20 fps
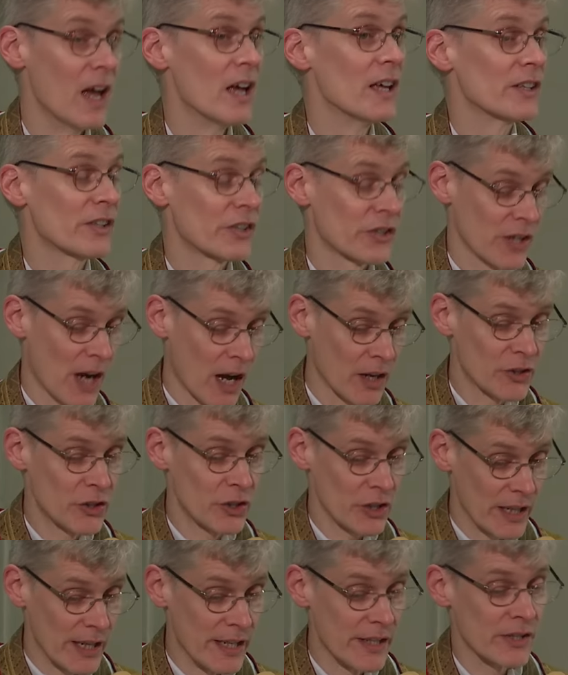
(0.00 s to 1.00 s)

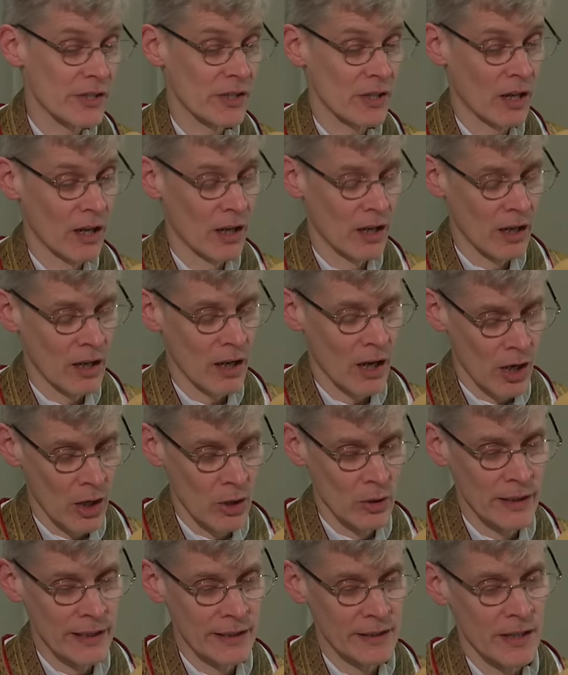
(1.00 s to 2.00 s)
Such is her
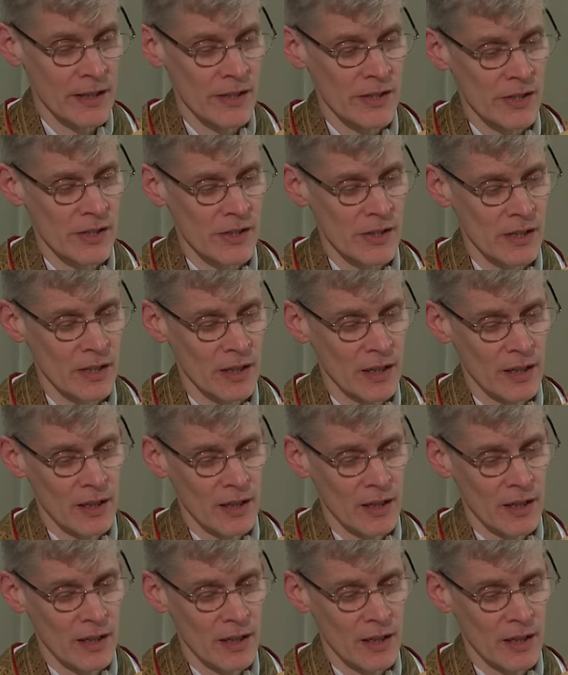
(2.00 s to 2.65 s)
holiness,